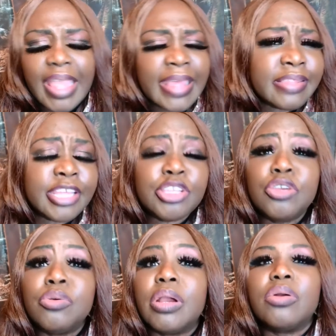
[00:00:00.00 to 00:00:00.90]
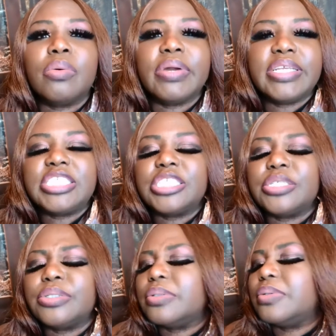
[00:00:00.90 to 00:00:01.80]
And then you are going
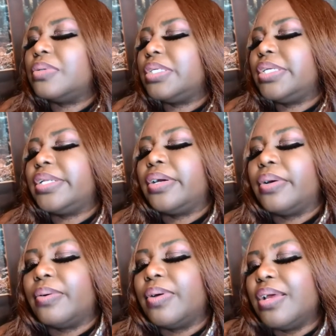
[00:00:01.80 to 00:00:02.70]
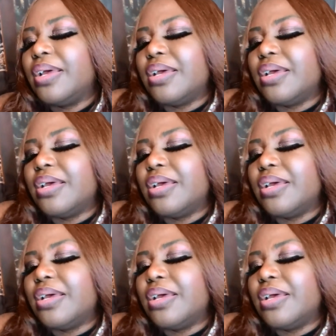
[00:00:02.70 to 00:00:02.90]
to, you know,